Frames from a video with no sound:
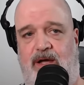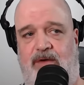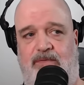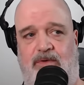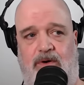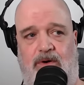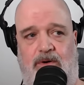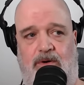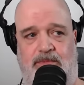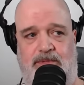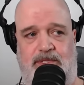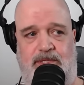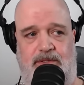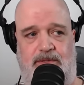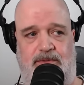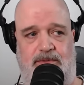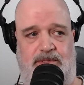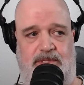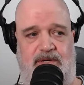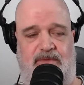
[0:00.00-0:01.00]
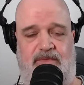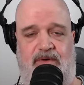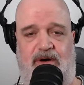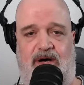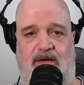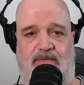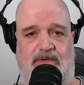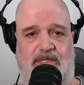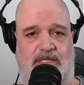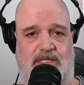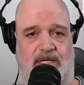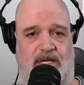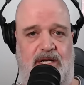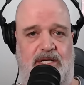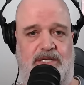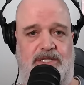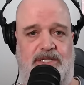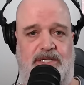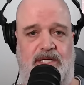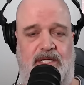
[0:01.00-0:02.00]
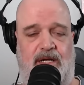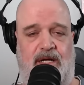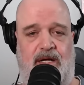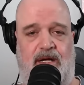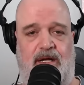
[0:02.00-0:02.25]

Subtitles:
ever hope to survive as a nation,